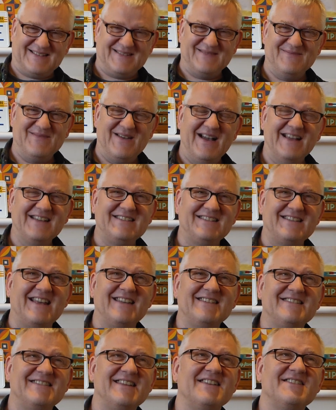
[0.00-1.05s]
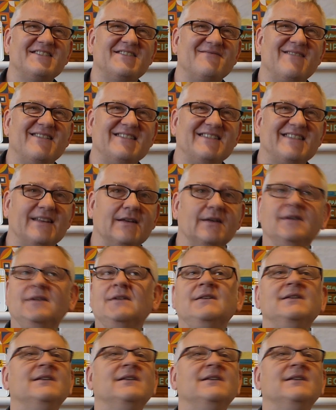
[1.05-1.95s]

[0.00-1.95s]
to my Z620,